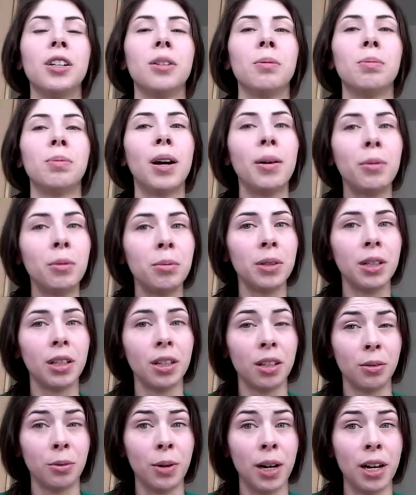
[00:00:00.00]
you're probably
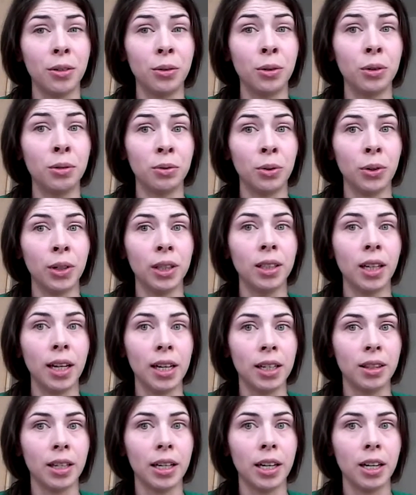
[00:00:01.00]
going to want to avoid
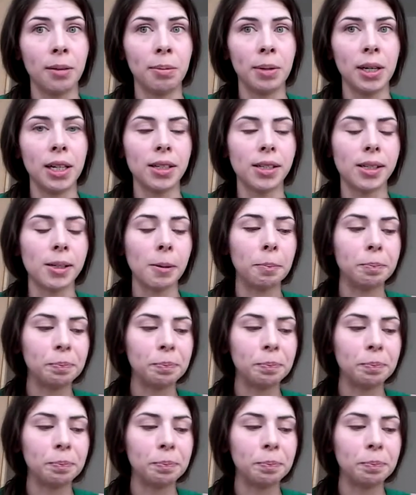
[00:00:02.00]
light therapies.